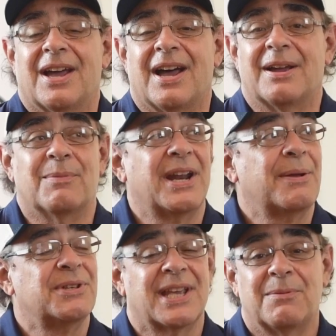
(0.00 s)
Hi, my
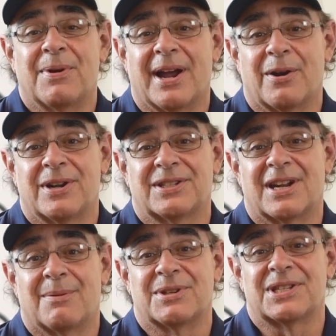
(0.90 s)
name is Ed Pyrus,
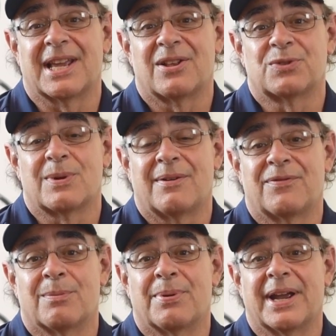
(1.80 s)
and I'm a sales rep
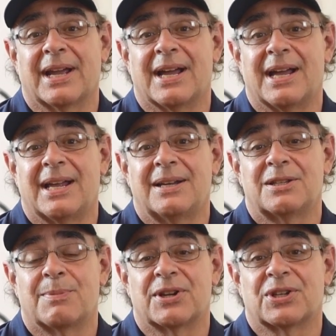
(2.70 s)
for Bike On,
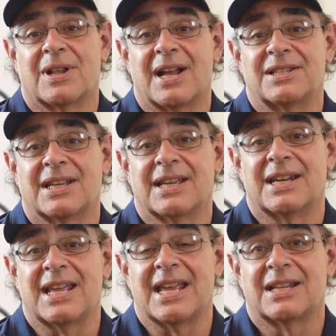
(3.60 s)
specializing
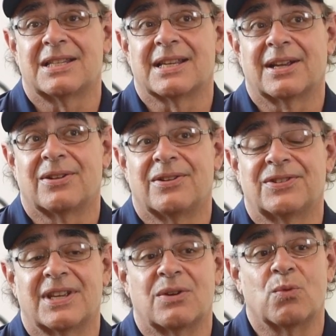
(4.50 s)
in hand
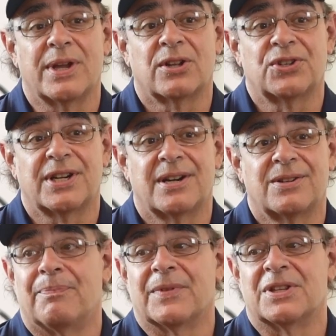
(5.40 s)
cycles and
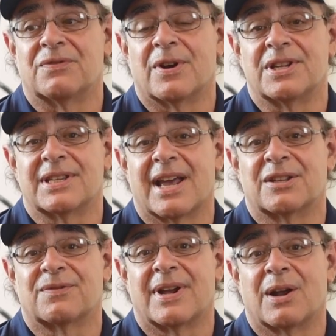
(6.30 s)
wheelchairs. It's very
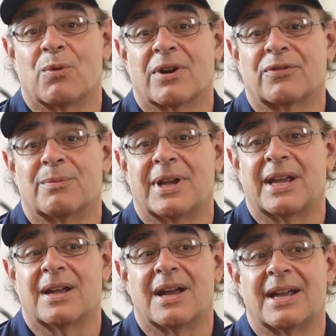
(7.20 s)
satisfying work for
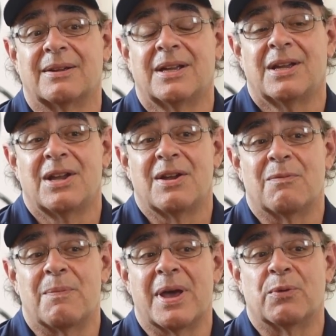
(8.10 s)
me. I've
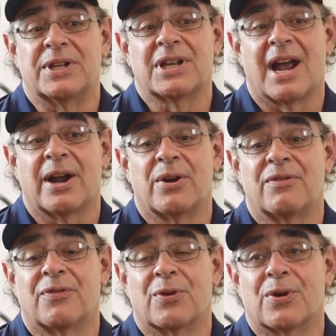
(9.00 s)
been
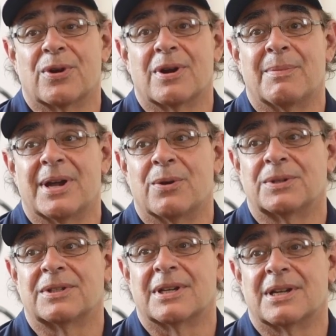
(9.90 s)
retired for
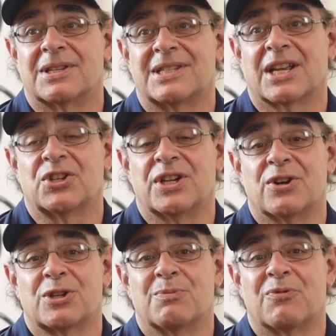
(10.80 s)
about 6
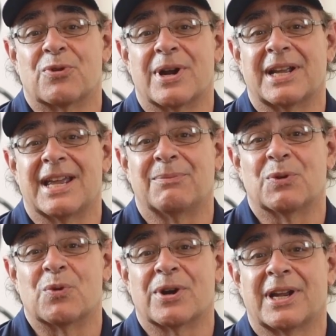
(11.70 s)
years before I came
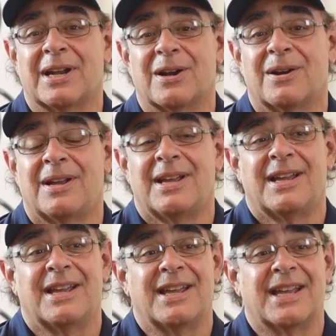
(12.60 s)
to work here,
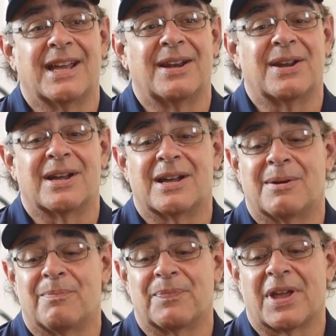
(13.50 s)
and
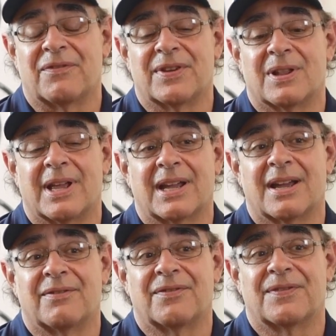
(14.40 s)
I feel like
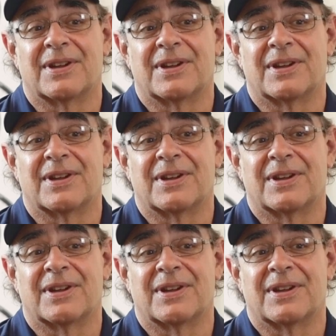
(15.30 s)
I've